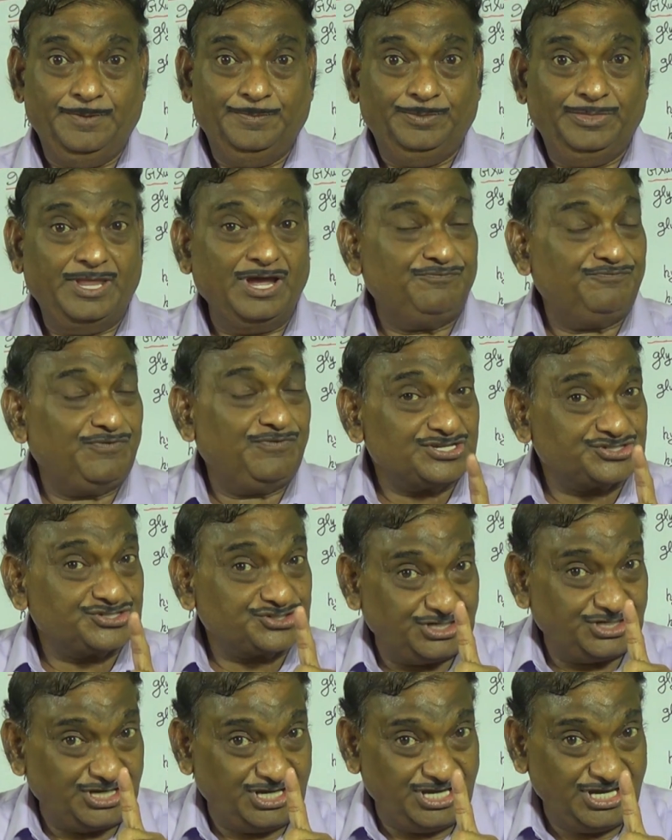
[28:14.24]
The
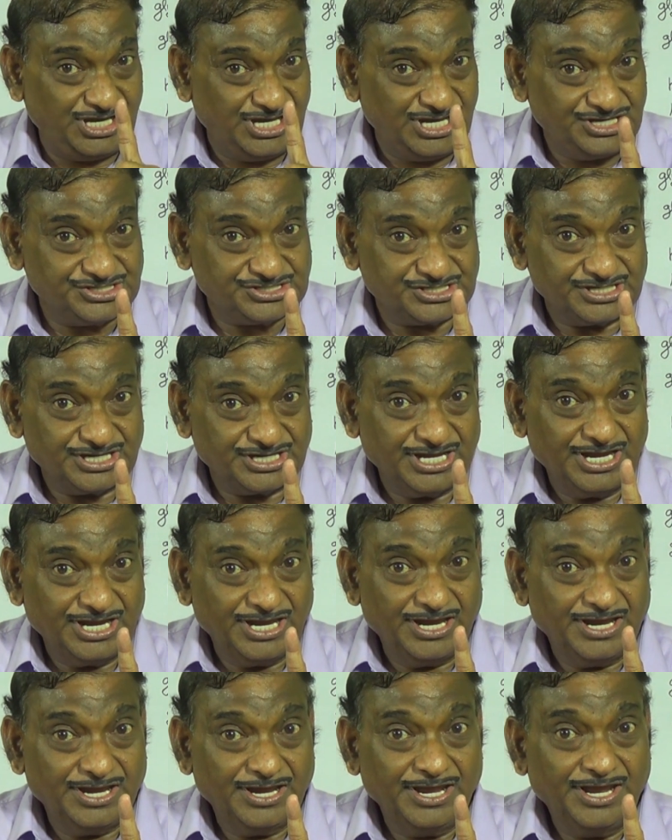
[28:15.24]
first is
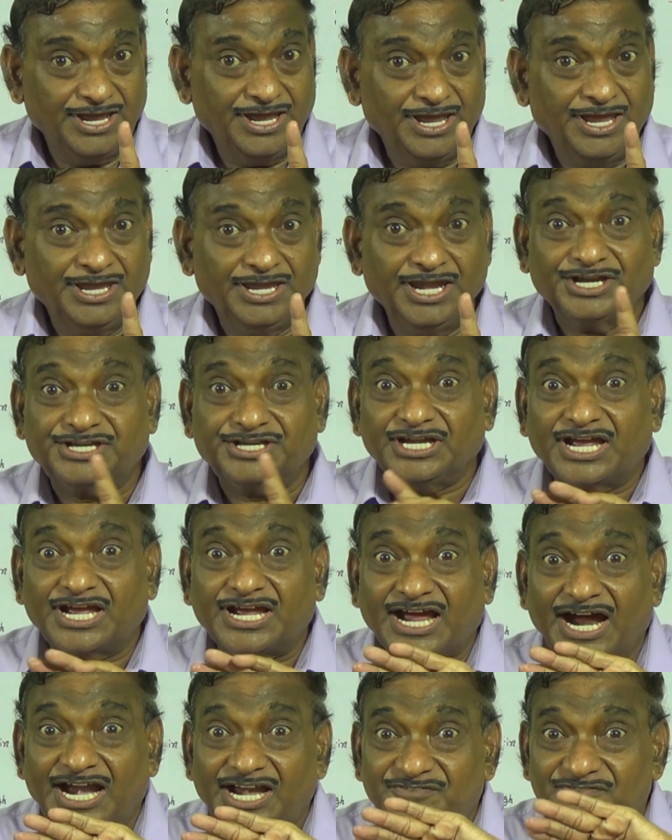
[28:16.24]
it
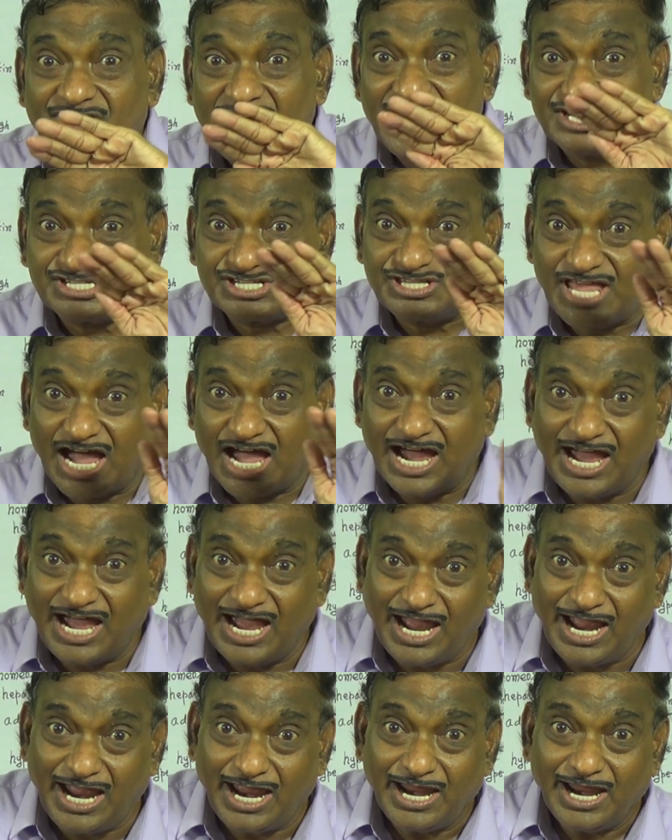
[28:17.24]
converts
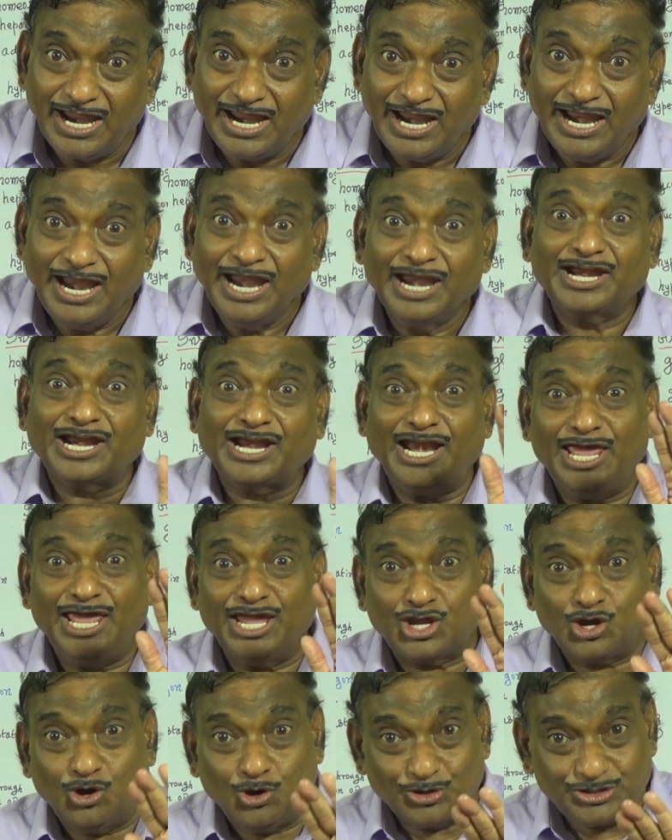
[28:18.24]
the
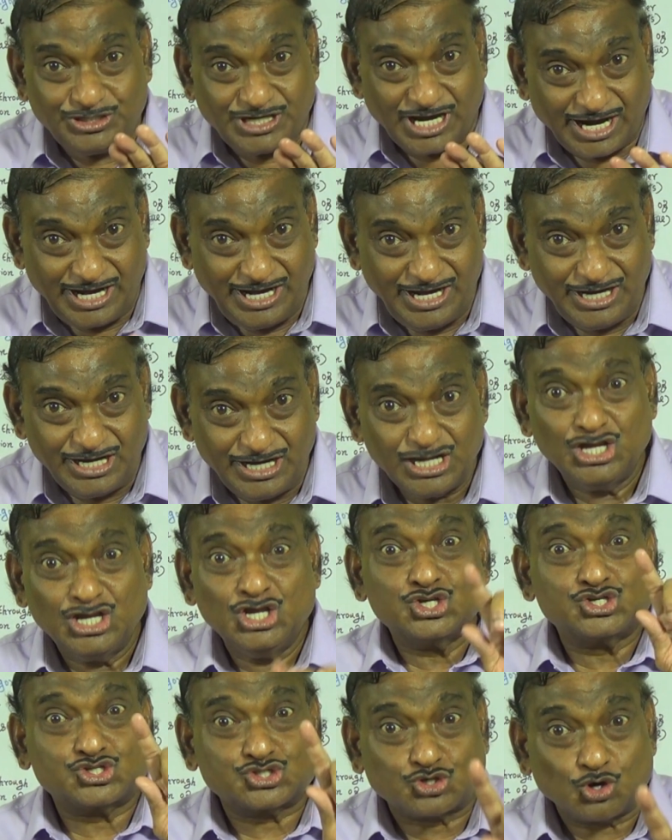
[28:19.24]
glycogen
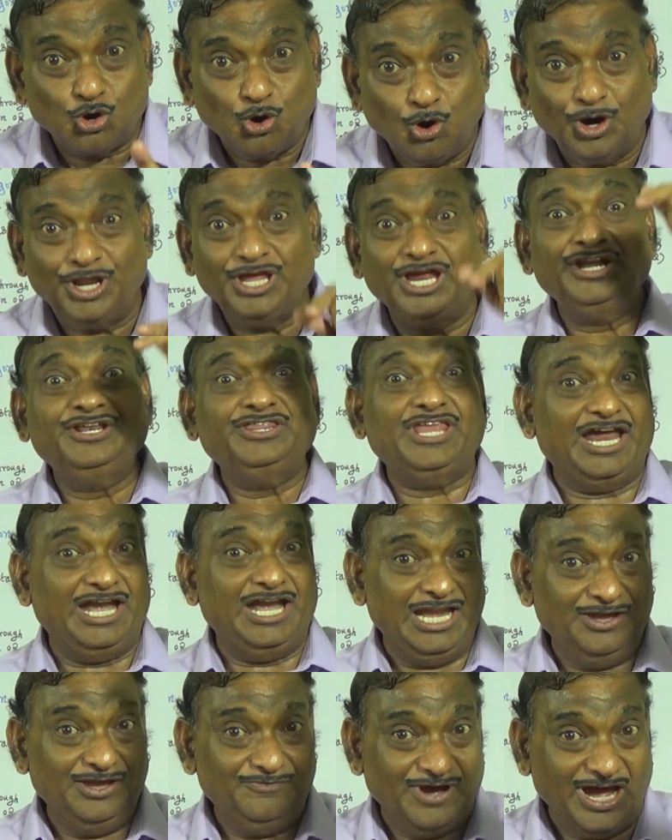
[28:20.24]
stored in the
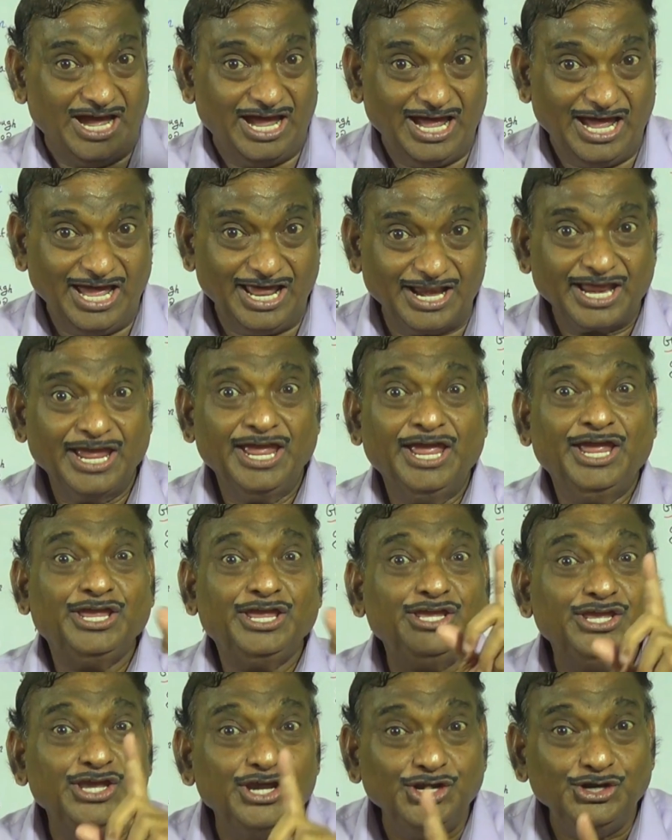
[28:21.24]
liver
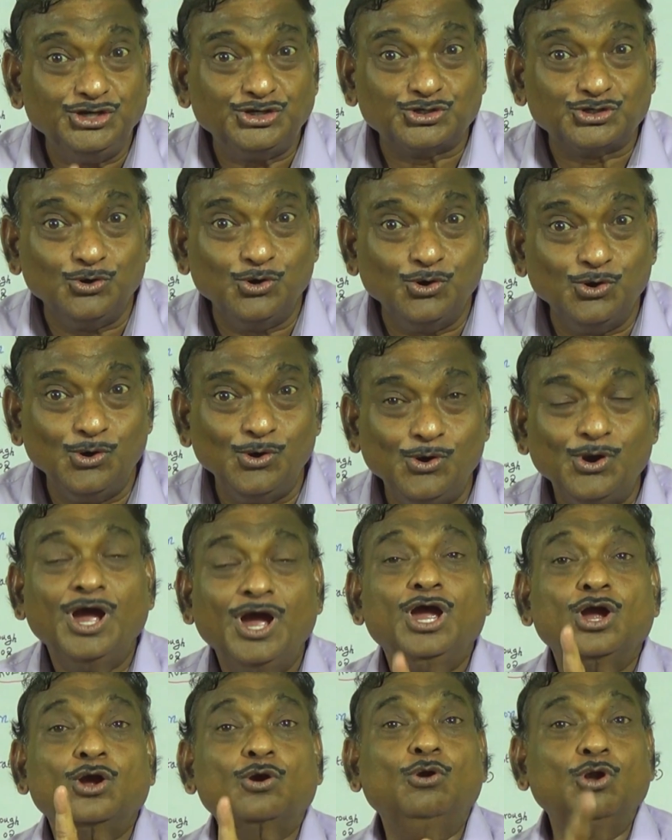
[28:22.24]
into
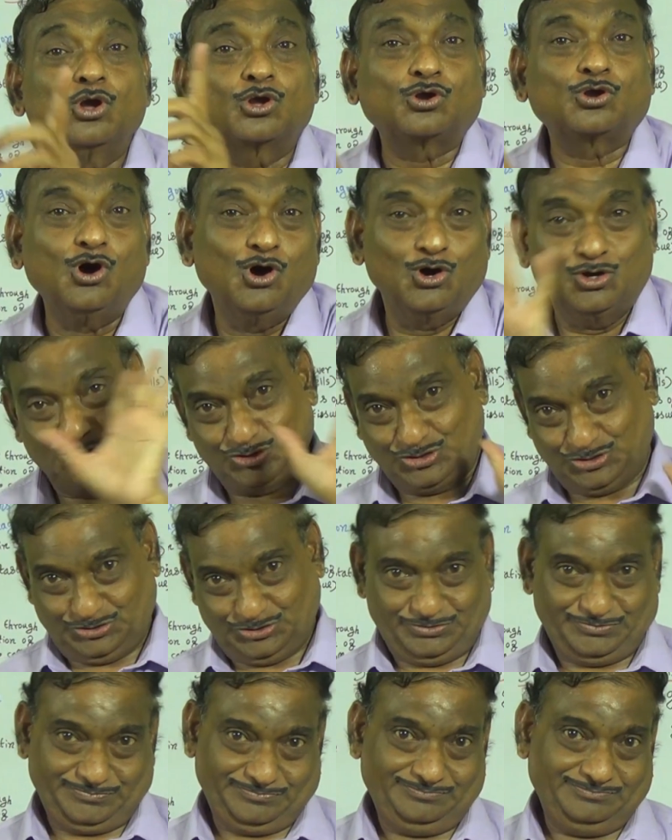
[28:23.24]

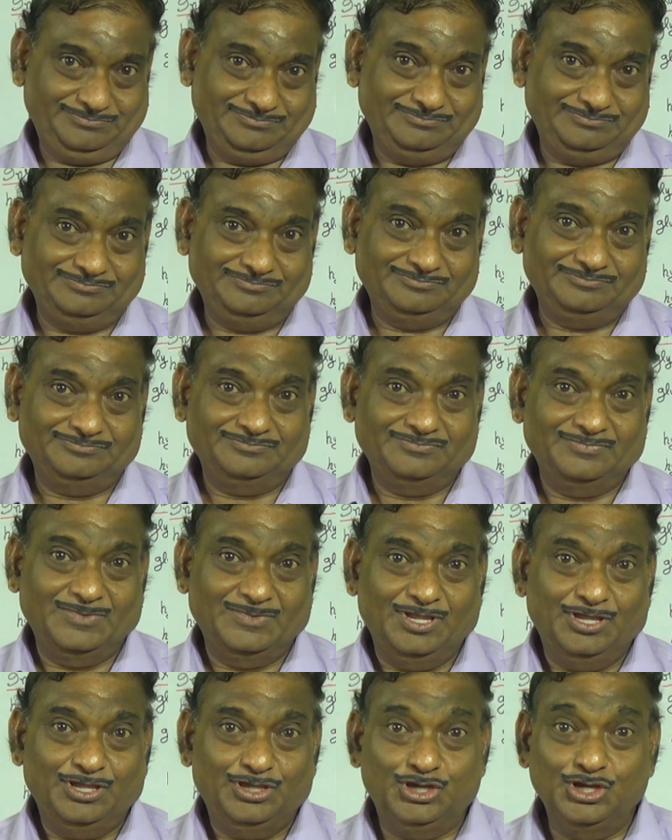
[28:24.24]
glucose.
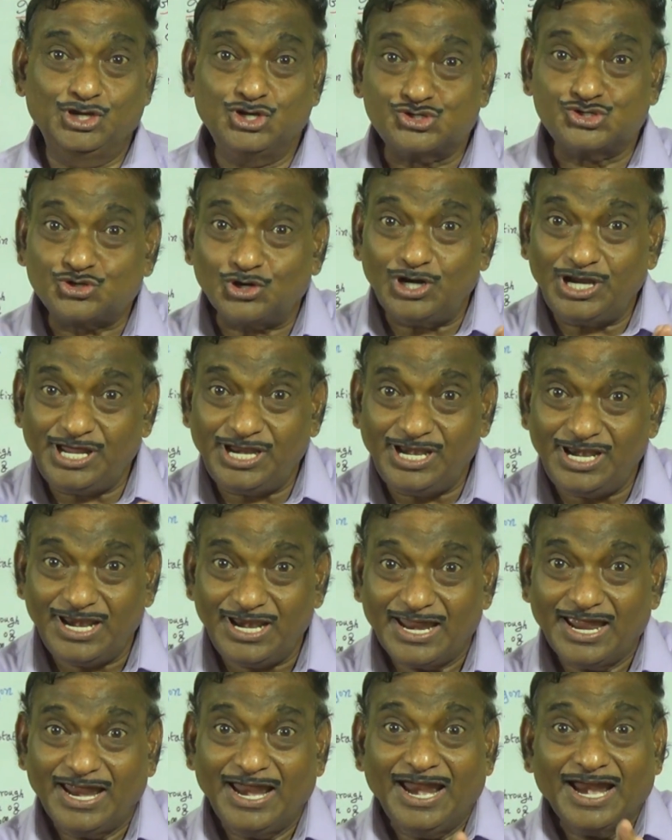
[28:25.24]

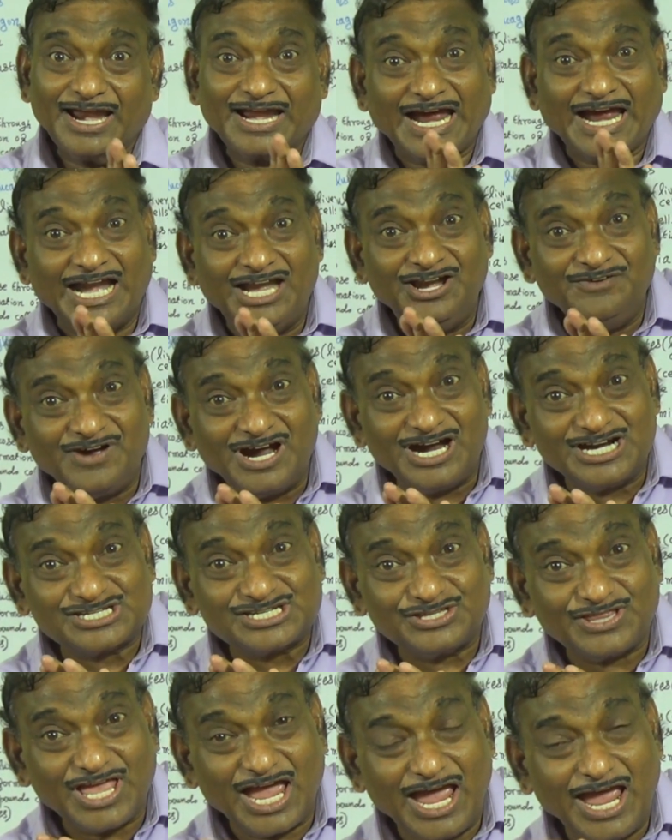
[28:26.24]
Insulin converts
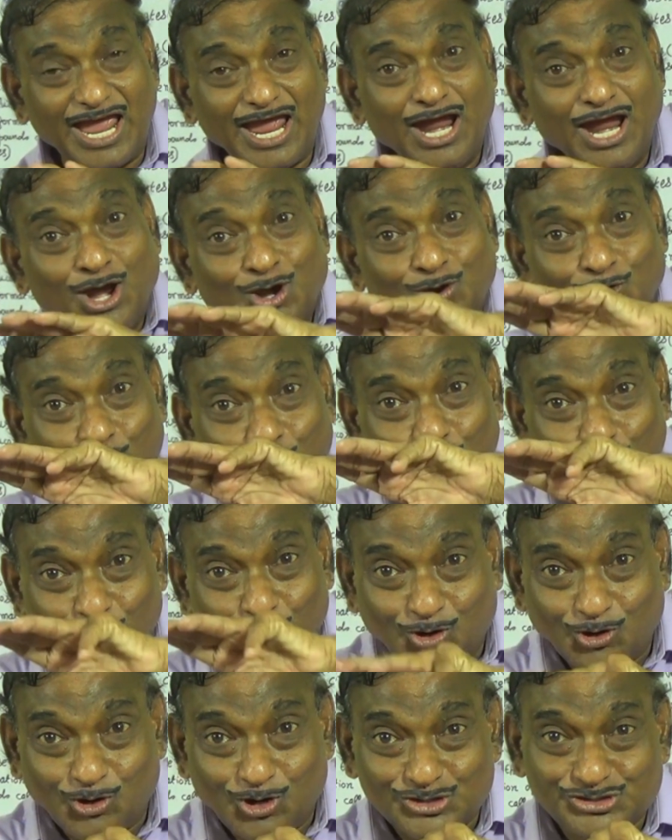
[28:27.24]
the
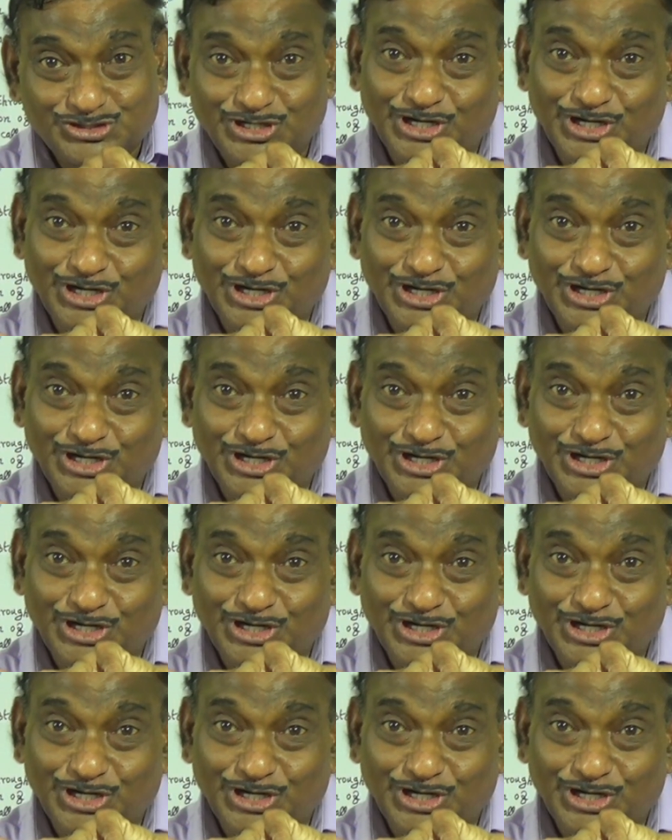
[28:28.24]
glucose